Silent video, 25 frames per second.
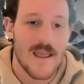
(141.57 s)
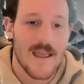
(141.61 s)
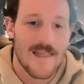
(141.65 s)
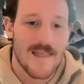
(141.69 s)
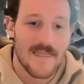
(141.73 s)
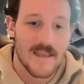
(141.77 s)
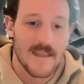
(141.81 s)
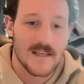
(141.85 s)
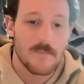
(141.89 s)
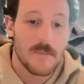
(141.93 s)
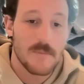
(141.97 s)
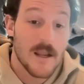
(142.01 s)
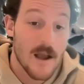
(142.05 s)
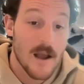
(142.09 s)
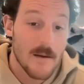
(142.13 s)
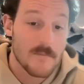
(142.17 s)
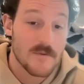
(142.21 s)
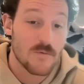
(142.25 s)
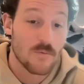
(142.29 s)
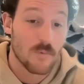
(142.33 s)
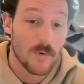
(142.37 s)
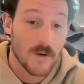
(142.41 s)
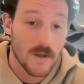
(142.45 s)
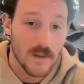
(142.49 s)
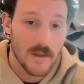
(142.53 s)
This
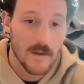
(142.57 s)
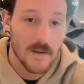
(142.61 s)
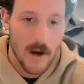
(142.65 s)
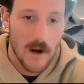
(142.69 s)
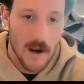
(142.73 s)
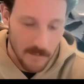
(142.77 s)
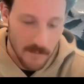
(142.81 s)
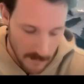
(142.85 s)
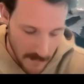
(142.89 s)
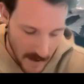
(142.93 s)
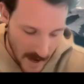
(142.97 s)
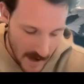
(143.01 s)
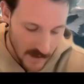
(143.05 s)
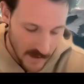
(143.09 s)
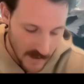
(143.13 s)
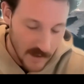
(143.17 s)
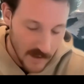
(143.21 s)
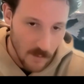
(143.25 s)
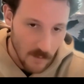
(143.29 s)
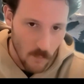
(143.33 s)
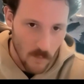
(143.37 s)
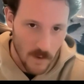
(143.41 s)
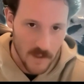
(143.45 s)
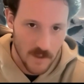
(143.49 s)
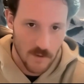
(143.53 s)
becomes really problematic
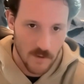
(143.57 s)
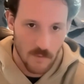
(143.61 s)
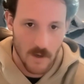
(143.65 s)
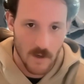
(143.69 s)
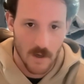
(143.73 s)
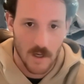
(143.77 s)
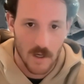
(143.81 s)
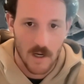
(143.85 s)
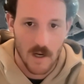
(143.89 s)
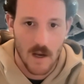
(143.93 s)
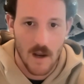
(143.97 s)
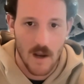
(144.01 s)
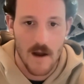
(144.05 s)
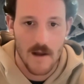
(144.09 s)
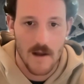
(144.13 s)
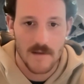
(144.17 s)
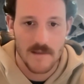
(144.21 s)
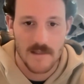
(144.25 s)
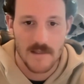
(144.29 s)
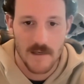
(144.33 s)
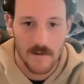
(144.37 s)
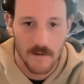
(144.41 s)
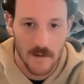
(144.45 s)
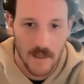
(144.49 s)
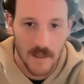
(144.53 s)
when you are
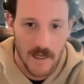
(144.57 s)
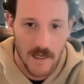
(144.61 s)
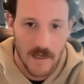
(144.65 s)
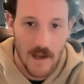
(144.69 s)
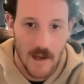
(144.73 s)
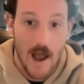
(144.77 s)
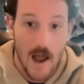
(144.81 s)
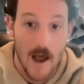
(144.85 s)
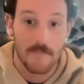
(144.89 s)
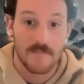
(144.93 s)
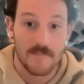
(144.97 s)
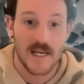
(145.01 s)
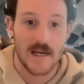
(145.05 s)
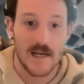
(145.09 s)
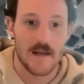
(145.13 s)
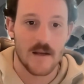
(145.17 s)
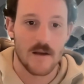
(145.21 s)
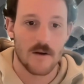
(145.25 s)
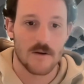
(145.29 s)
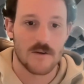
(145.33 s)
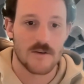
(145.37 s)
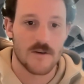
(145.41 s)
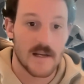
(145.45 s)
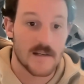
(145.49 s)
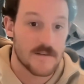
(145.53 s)
constantly updating
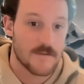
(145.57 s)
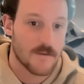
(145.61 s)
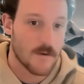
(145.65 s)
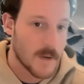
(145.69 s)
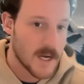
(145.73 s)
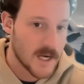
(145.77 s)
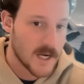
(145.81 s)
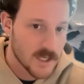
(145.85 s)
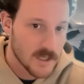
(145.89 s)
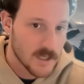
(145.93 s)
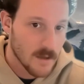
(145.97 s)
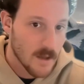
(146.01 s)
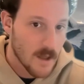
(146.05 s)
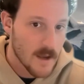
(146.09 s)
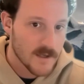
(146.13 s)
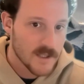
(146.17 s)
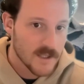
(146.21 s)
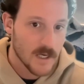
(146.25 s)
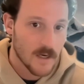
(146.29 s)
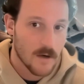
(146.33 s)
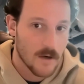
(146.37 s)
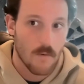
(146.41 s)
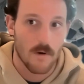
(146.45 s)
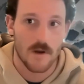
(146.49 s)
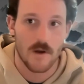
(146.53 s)
your transformation
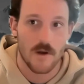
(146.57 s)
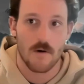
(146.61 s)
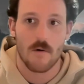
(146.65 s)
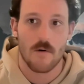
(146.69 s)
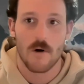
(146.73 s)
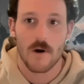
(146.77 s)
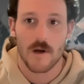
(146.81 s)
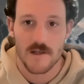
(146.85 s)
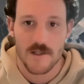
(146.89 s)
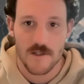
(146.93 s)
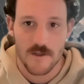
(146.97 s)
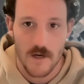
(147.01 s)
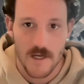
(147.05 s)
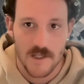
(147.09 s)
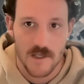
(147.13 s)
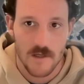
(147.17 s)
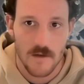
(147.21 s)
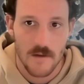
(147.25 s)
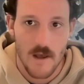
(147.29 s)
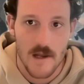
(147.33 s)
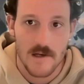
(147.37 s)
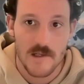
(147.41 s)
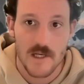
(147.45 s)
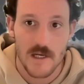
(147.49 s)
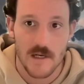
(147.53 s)
logic or your orchestration
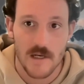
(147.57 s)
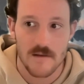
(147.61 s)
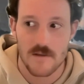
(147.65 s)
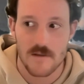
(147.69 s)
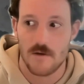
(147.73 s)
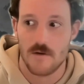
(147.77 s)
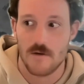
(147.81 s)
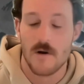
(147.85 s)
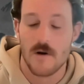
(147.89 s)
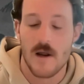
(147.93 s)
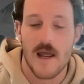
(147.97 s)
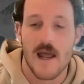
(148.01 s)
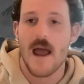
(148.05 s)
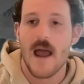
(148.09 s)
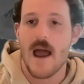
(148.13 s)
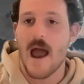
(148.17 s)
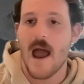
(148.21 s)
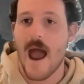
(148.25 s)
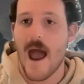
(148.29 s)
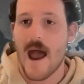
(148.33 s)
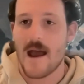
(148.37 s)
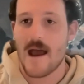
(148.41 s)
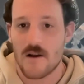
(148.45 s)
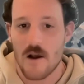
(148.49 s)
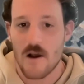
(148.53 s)
logic to
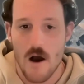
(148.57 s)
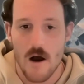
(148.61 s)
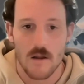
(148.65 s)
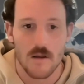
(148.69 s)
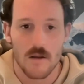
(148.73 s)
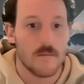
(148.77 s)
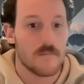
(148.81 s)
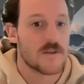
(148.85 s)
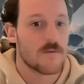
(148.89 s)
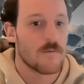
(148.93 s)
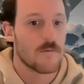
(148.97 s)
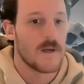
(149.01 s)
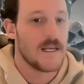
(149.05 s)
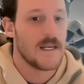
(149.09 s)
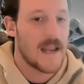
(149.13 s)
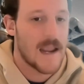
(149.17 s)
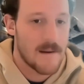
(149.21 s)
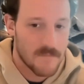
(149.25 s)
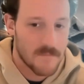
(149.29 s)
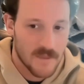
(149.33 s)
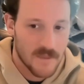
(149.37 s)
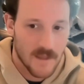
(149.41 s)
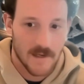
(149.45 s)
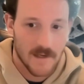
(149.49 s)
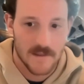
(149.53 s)
add columns,
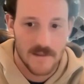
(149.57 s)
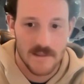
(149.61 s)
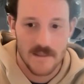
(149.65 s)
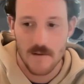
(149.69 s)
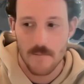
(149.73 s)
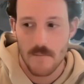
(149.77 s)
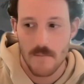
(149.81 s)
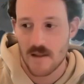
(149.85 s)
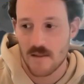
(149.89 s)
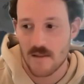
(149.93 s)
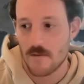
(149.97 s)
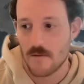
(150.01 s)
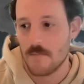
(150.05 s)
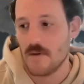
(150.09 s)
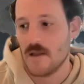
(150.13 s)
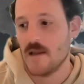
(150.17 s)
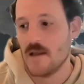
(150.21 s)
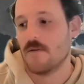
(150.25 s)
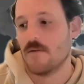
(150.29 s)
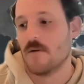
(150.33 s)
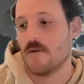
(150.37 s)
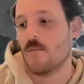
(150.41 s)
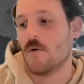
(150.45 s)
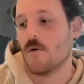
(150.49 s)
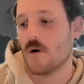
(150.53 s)
rename things to make them
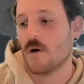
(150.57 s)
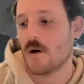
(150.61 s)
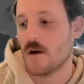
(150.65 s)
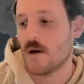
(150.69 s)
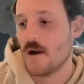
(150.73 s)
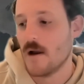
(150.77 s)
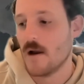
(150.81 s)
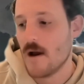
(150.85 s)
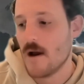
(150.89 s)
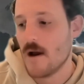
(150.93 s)
even more